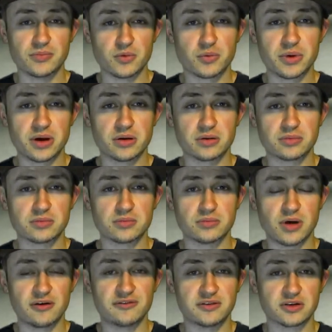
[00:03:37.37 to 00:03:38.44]
rear
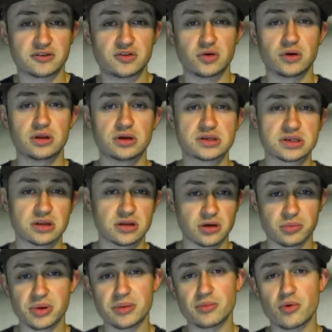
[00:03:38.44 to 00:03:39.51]
muffler too. It looks a little
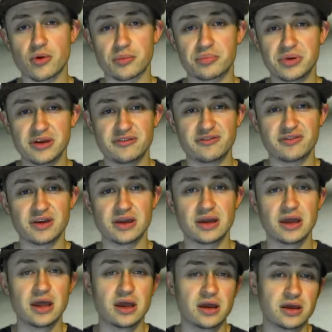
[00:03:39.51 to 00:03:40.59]
bit more
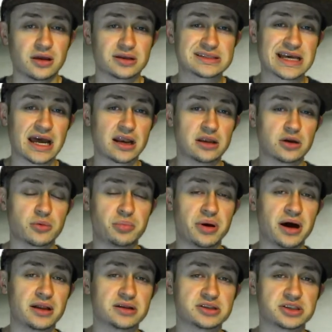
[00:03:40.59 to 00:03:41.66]
beefy. It's got a little
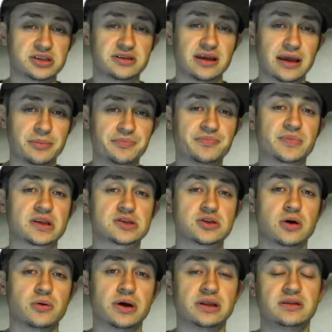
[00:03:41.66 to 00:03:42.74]
polished tip,
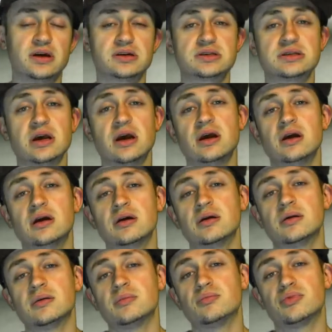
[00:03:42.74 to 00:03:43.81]
so it does
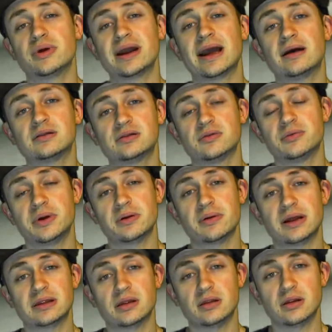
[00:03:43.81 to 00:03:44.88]
bring out the rear
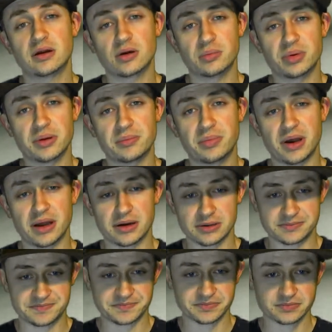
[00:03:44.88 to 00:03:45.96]
end a little bit
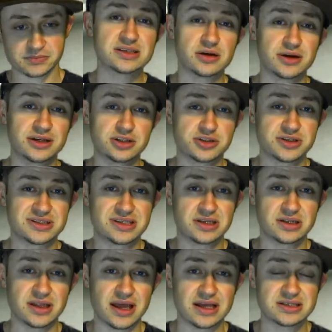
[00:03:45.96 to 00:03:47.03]
better. If you guys are interested
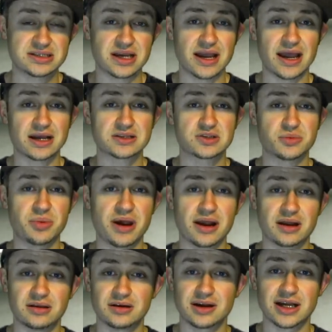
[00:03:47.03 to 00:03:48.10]
in the Si
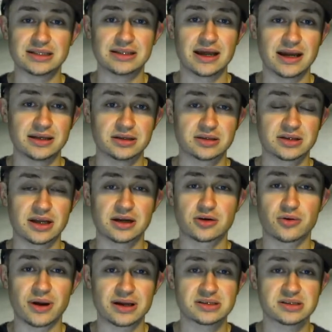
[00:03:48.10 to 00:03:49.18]
Axleback, look online, look on
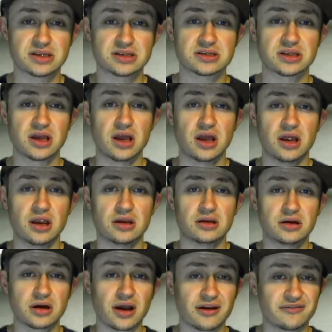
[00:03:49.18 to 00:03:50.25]
Craigslist,
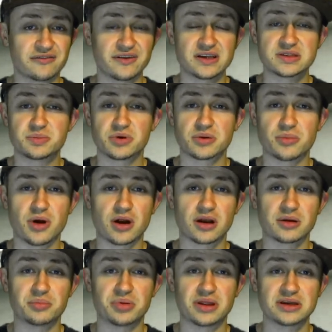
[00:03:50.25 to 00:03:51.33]
look on Facebook
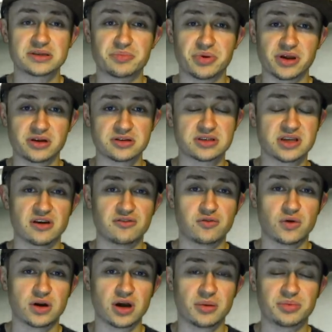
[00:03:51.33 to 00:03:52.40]
Marketplace, pick yourself
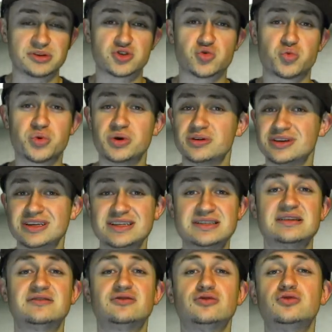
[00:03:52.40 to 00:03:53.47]
one up. It's real
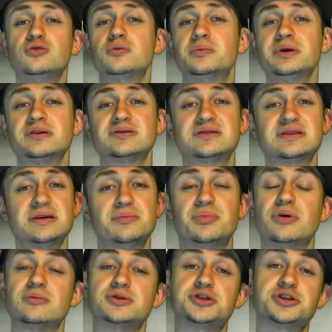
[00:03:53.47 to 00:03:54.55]
easy to do, real
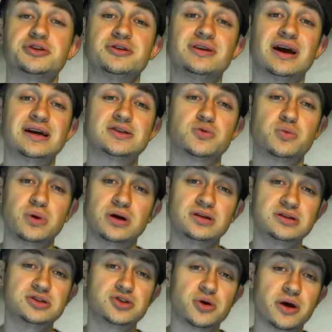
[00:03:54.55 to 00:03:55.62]
simple. I'm sure you guys will
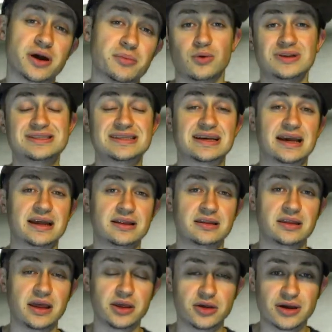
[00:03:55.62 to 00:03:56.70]
enjoy it. Once again,
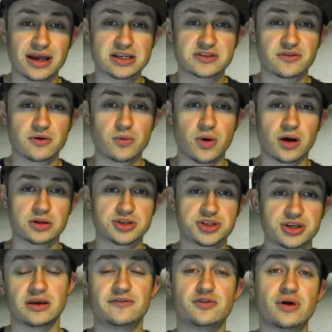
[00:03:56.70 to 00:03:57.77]
thank you guys for watching.
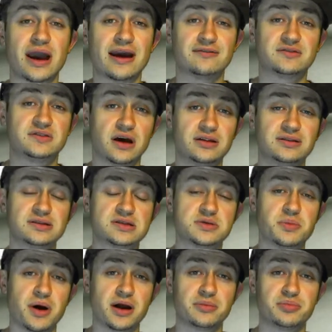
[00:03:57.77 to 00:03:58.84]
If you have done
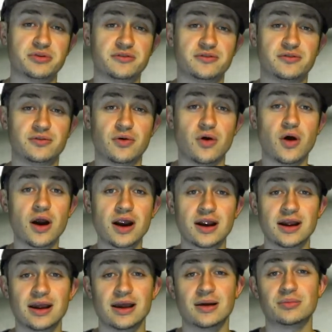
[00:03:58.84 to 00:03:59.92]
this mod
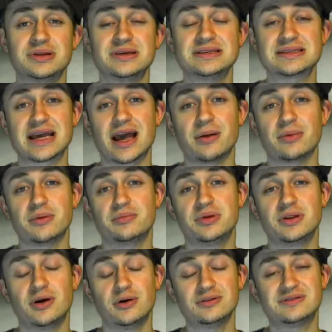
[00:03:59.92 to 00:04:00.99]
before, please comment
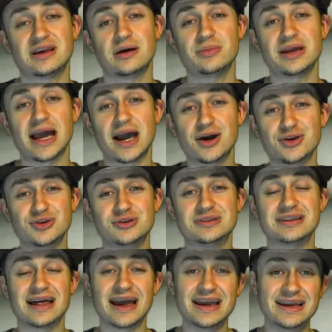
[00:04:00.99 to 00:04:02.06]
below. Tell me how you
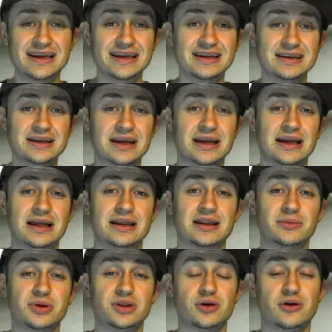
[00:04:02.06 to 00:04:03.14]
like it.
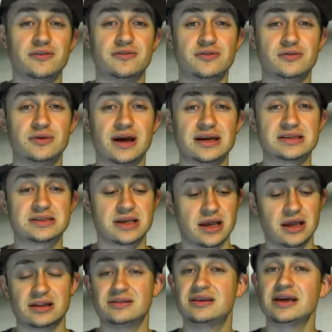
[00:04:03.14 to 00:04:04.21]
Let me know if you guys
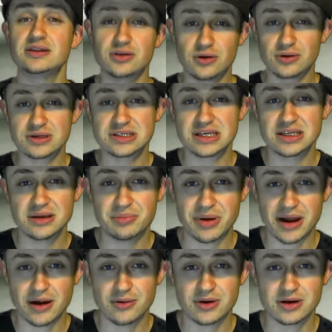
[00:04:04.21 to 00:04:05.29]
did notice any
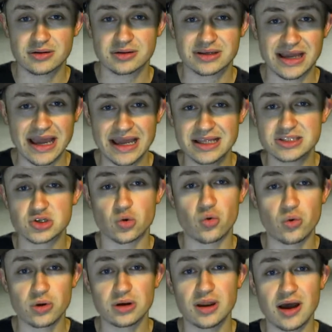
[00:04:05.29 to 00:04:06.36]
power gains
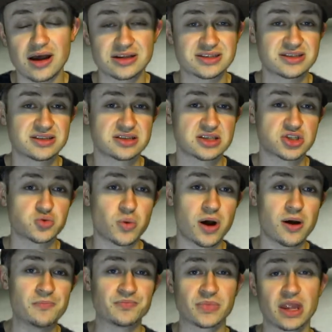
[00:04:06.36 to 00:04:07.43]
or losses as
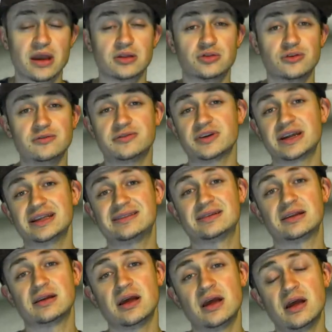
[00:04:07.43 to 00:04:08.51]
well. Don't forget
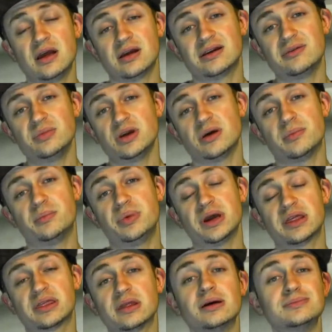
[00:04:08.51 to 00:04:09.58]
to give me a
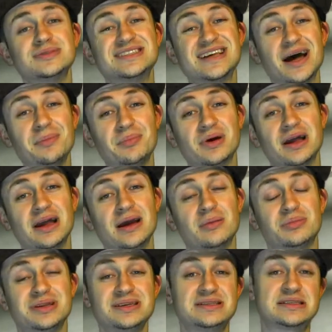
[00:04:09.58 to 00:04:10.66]
big thumbs up.
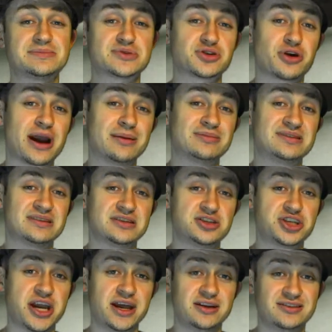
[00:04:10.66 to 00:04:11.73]
Please subscribe to the
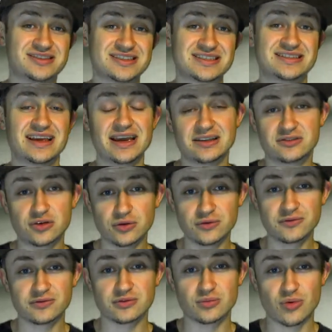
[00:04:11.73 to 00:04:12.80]
channel to stay
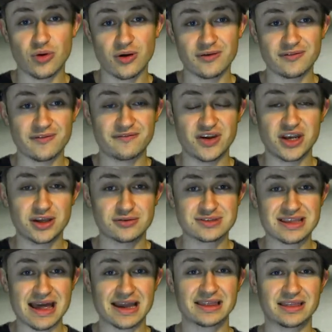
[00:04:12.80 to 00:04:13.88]
tuned for more
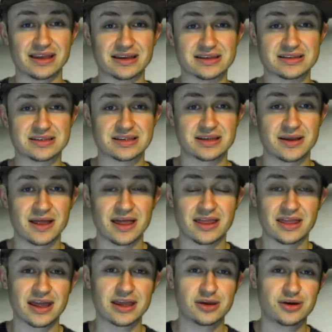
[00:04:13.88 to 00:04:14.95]
videos like this.
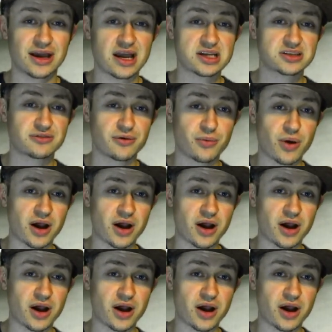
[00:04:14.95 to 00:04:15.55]
Thank you guys for